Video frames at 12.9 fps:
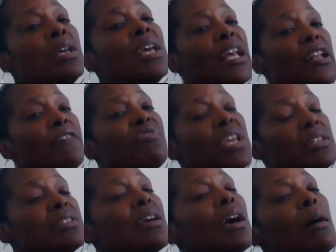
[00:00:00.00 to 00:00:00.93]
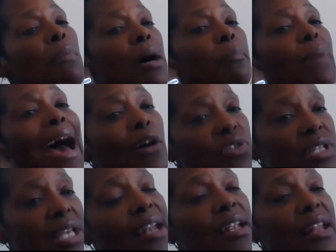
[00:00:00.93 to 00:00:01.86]
And if things come up
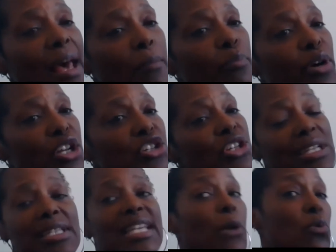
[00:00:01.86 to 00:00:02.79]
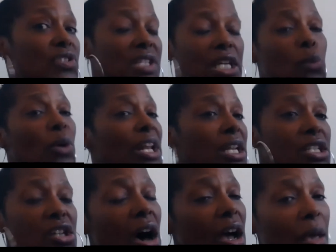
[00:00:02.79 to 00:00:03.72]
outside of that budget, you can say, well, see, we didn't
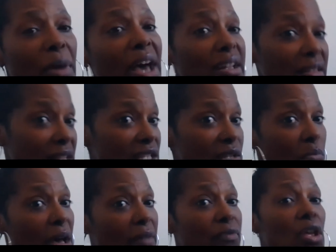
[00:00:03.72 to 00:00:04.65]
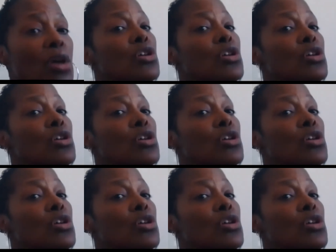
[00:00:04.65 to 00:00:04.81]
talk about it this month,